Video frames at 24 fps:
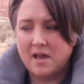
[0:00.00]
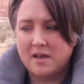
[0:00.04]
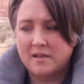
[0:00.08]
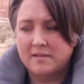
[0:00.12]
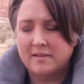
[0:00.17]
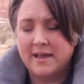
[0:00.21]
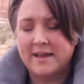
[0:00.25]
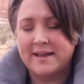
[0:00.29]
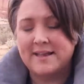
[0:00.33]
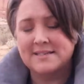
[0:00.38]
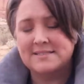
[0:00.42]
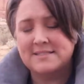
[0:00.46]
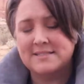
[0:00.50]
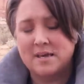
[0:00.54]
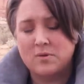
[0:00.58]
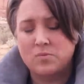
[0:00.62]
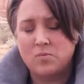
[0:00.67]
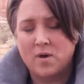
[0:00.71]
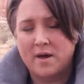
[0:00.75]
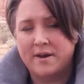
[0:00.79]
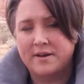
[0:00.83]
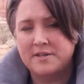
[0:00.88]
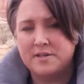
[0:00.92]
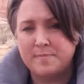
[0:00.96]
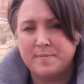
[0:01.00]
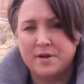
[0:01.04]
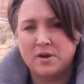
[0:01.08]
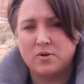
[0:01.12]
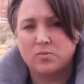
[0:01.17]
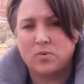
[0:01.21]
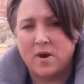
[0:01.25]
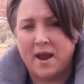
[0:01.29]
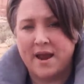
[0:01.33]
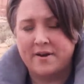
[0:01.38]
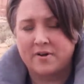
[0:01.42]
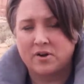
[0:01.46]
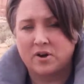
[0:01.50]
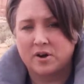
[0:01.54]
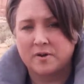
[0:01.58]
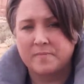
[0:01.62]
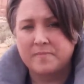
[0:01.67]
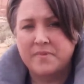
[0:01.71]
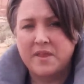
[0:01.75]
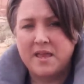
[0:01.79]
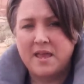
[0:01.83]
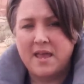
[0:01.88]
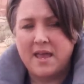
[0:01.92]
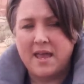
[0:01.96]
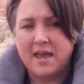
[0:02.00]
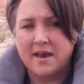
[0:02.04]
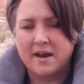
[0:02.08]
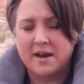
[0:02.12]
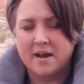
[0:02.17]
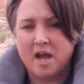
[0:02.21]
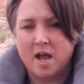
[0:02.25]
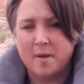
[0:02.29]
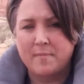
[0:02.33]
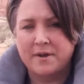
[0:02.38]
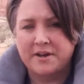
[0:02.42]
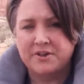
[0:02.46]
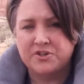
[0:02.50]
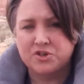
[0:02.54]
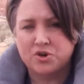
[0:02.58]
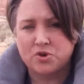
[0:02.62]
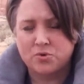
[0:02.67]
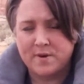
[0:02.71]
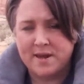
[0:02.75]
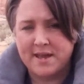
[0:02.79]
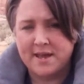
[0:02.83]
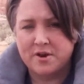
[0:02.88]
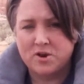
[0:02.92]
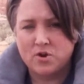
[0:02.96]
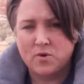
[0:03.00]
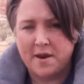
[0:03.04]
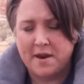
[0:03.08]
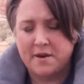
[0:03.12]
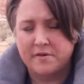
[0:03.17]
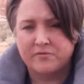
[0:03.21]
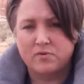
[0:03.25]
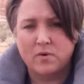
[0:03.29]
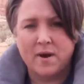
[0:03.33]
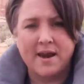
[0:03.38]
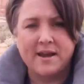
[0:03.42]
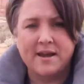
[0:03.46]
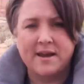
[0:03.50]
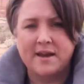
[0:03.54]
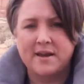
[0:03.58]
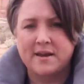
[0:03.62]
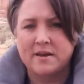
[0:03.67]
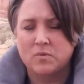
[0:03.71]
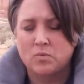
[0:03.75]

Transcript: Like I said, wanted to be a writer, and I got my degree in creative writing